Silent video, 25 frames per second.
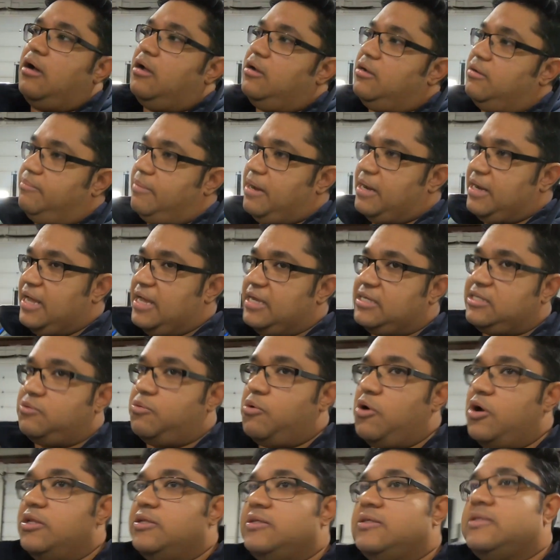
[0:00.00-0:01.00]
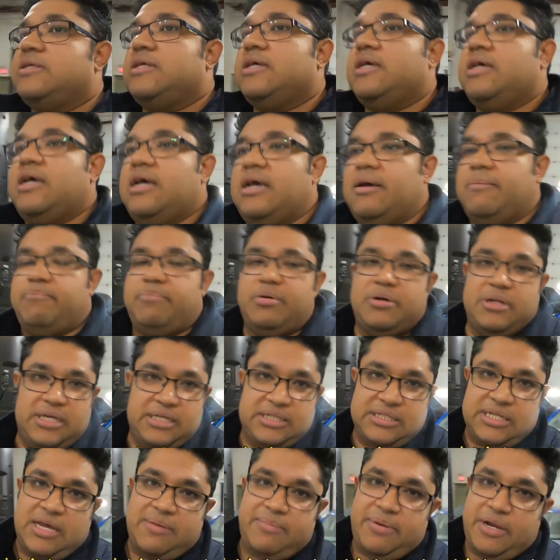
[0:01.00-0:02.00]
my next ones,
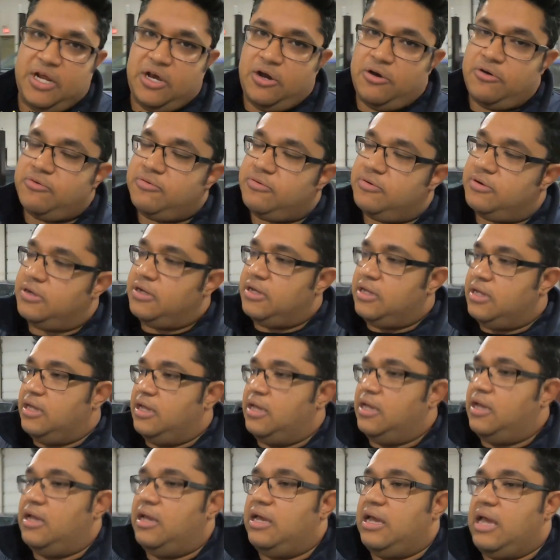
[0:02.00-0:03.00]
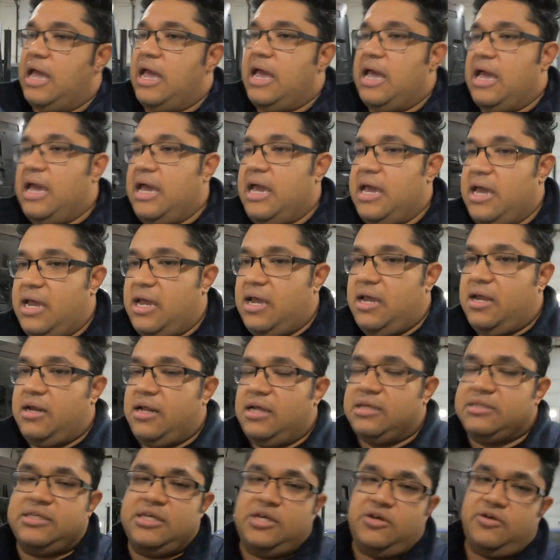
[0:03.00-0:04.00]
please let me know, and
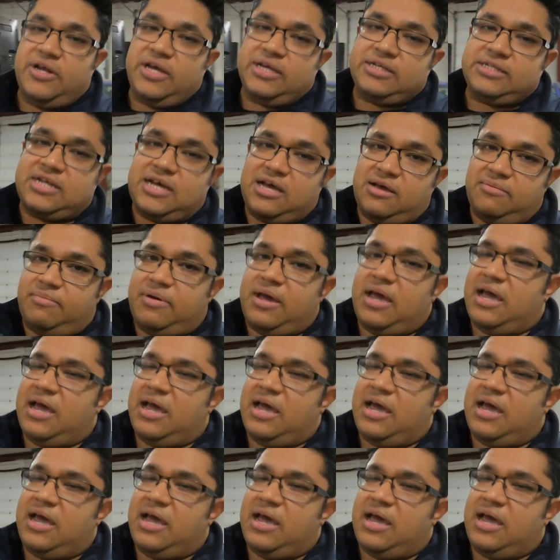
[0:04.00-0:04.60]
I'll see you next time.